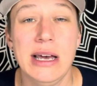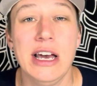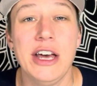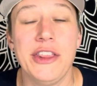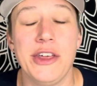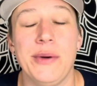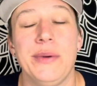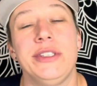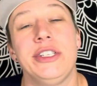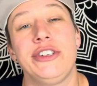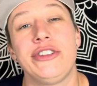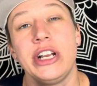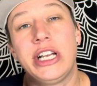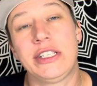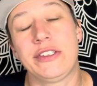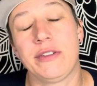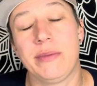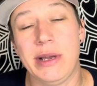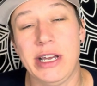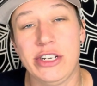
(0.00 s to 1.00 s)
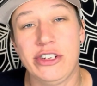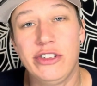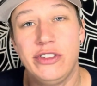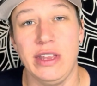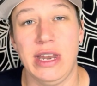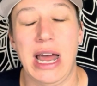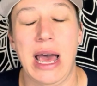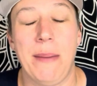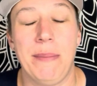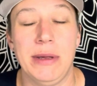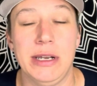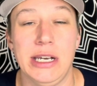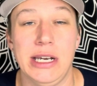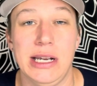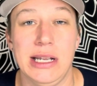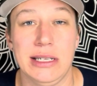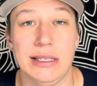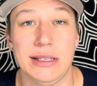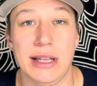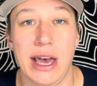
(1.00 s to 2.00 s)
There was a transformation that happened in
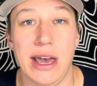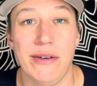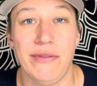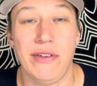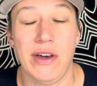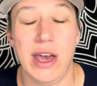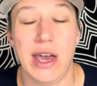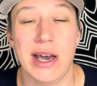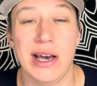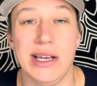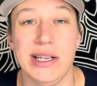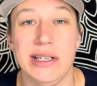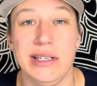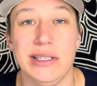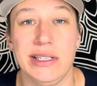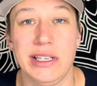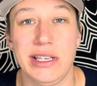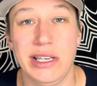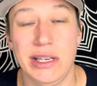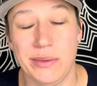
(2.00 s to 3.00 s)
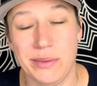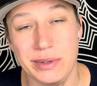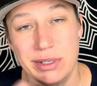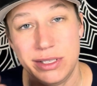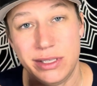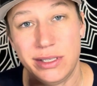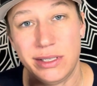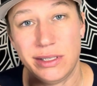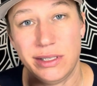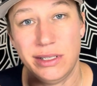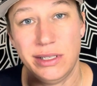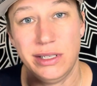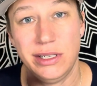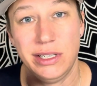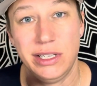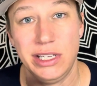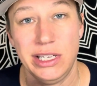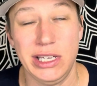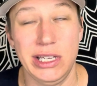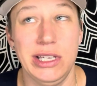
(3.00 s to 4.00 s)
his life, and
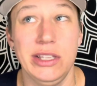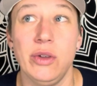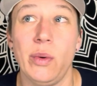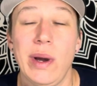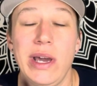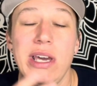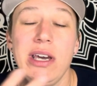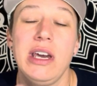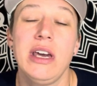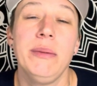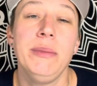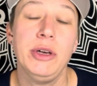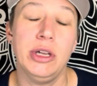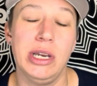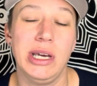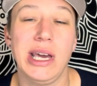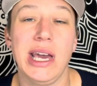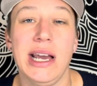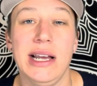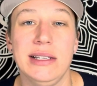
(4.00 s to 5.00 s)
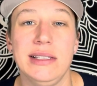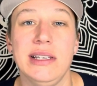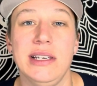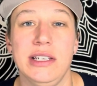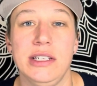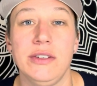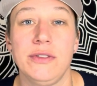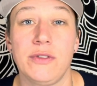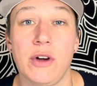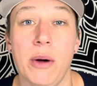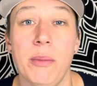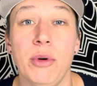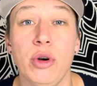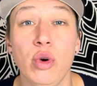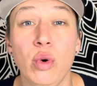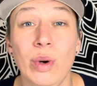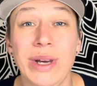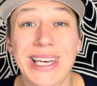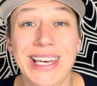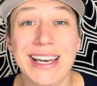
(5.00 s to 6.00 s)
the way he communicates is from
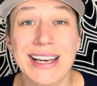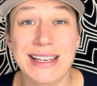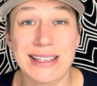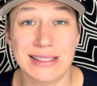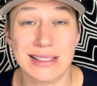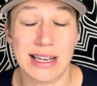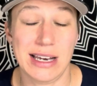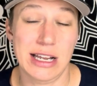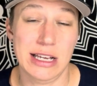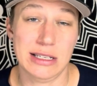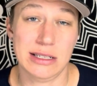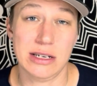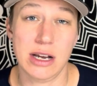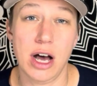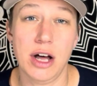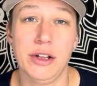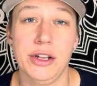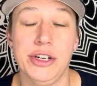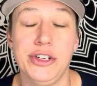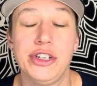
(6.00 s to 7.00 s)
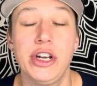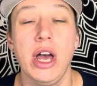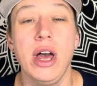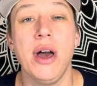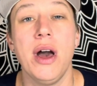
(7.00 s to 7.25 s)
who he is and his knowledge,